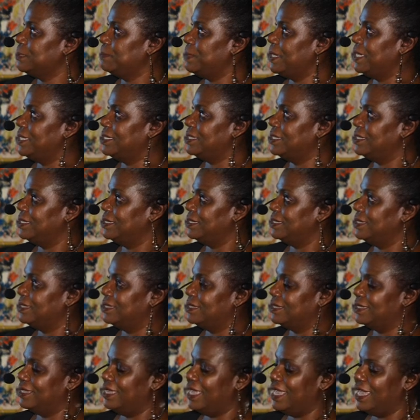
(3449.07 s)
by six
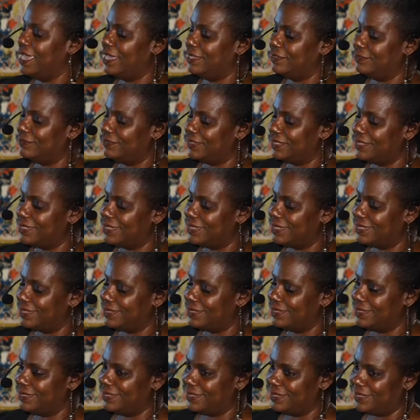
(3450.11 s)

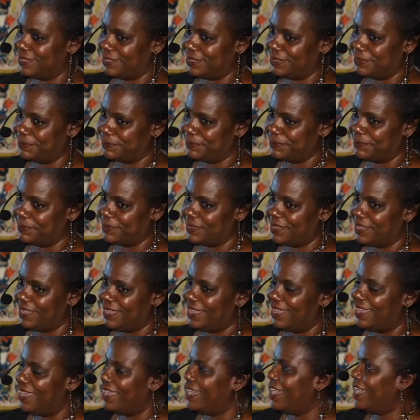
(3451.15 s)
canvases.
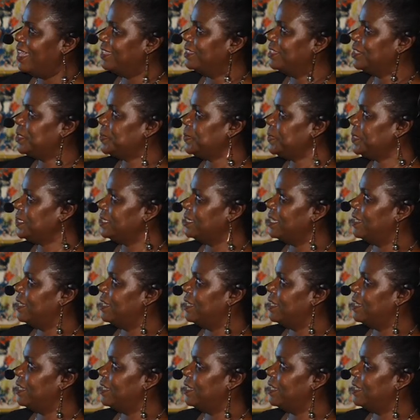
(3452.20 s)
And this was an